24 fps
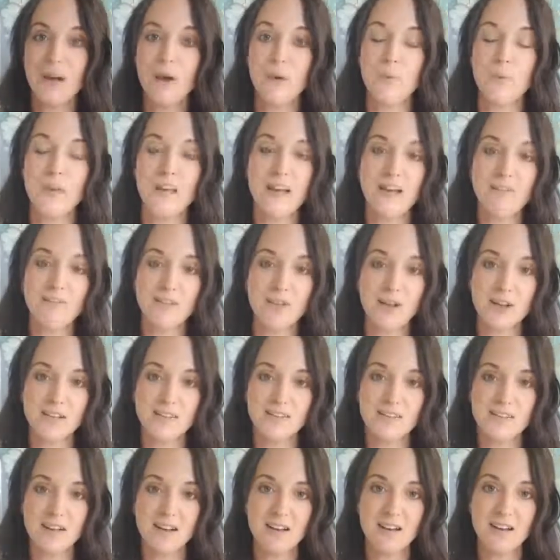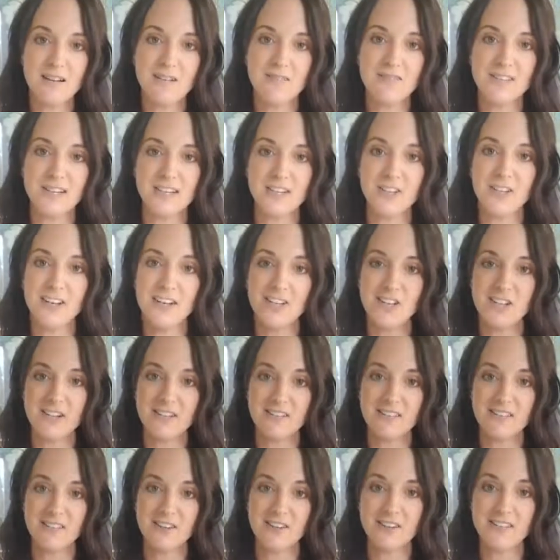We have lots of dental
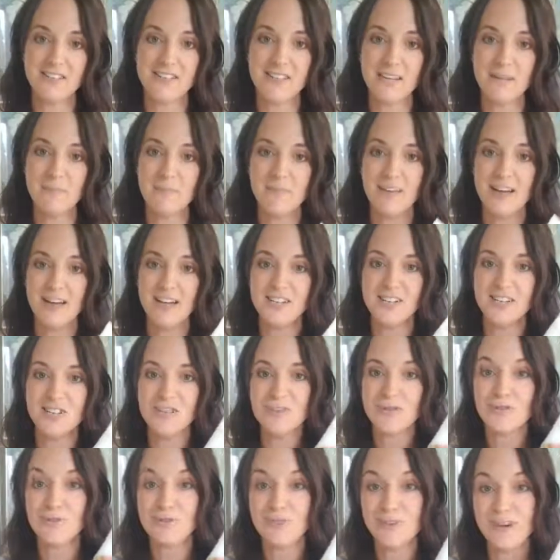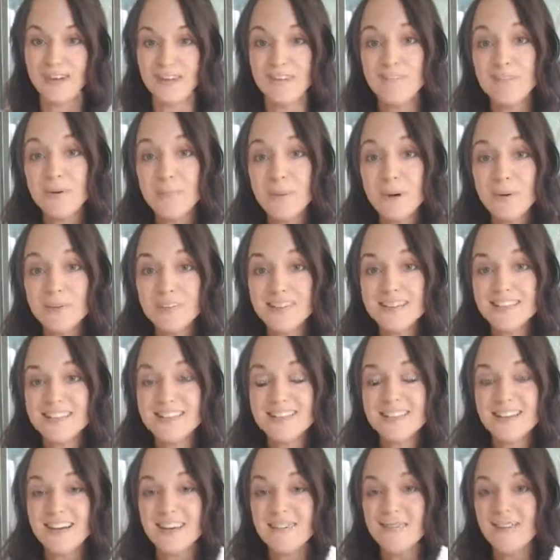hygienists on our team that just rave about this
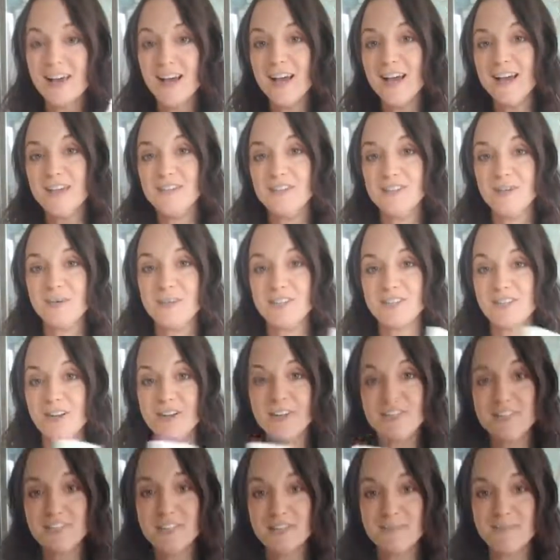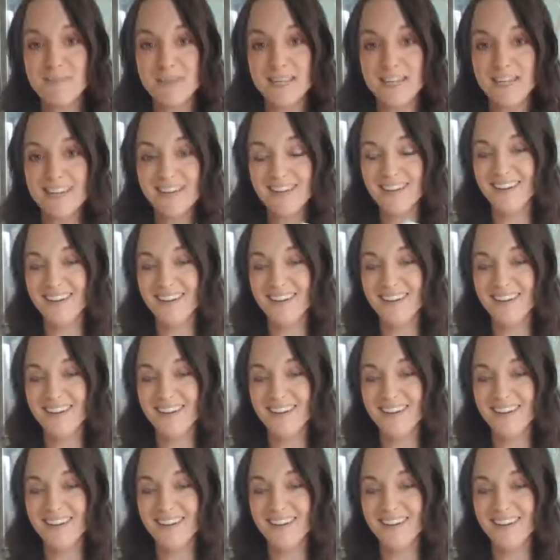stuff. So it's not just me.